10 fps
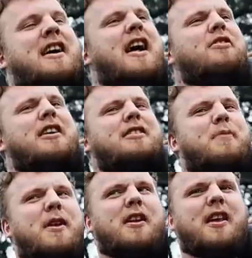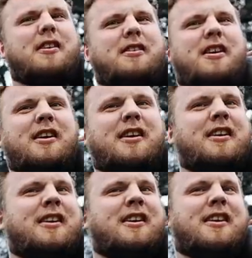How do I spin on this?
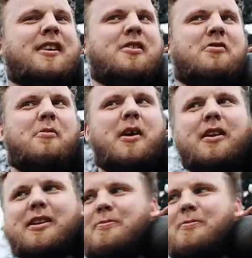What way do I